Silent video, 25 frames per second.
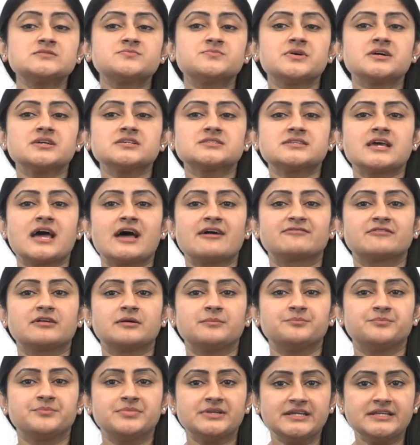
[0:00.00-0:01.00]
must have
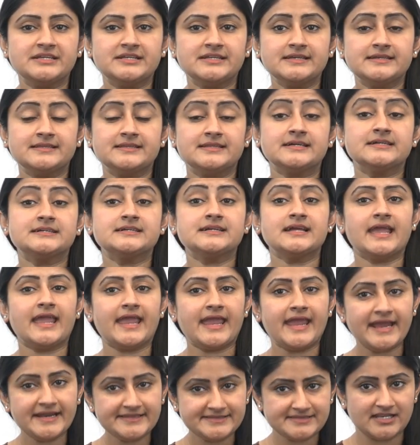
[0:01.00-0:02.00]
completed their
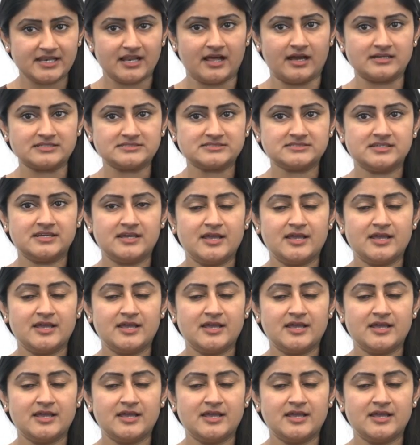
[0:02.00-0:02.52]
8th class